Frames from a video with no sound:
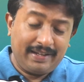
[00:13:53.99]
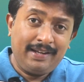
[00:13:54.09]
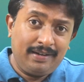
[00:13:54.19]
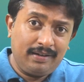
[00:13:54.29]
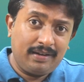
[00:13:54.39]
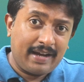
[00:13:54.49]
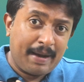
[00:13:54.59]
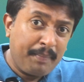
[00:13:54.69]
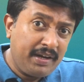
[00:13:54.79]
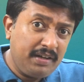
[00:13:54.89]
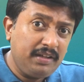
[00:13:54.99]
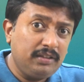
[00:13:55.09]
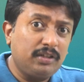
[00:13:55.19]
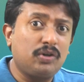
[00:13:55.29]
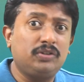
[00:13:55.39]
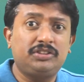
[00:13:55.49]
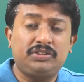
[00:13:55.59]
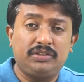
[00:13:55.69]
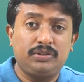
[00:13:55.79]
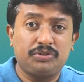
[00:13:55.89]
in amending the
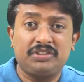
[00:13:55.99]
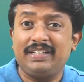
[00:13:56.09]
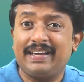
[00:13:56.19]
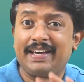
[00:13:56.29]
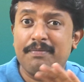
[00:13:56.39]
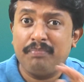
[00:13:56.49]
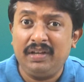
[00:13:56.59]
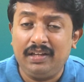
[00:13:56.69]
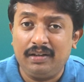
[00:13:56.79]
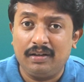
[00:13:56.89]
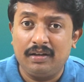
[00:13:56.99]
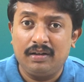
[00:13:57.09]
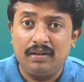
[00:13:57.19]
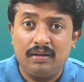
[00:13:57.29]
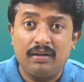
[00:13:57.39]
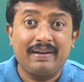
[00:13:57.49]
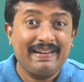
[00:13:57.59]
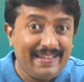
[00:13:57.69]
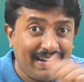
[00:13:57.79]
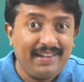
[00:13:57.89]
constitution can mean
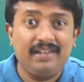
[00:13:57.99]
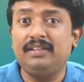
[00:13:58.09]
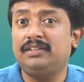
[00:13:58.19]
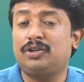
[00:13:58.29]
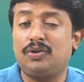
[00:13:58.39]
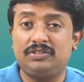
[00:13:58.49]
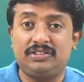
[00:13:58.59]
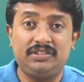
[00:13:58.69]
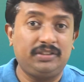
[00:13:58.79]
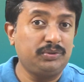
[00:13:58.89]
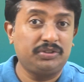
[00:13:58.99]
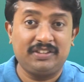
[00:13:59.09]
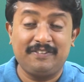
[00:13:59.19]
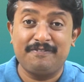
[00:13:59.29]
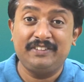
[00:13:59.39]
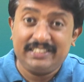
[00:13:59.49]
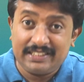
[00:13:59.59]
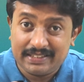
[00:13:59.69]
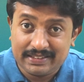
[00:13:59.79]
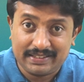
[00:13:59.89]
rewriting the constitution, which
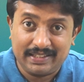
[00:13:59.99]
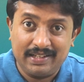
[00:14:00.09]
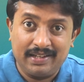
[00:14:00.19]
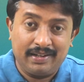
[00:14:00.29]
is,